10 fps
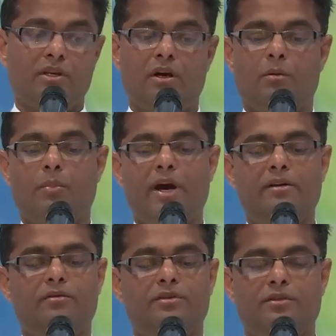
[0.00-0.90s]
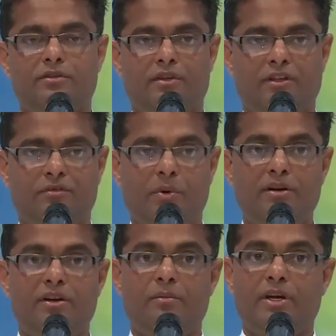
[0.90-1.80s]
A mind which is
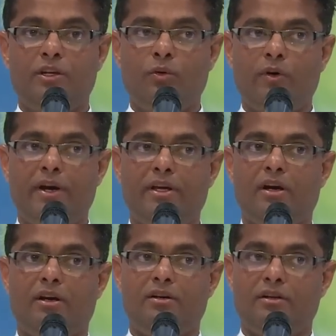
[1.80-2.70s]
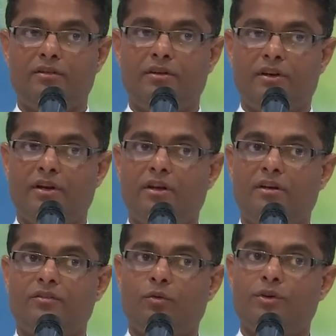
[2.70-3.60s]
expanded by new idea doesn't regain
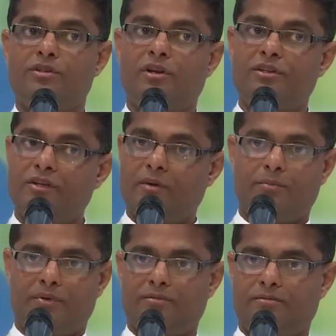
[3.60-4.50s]
its original shape.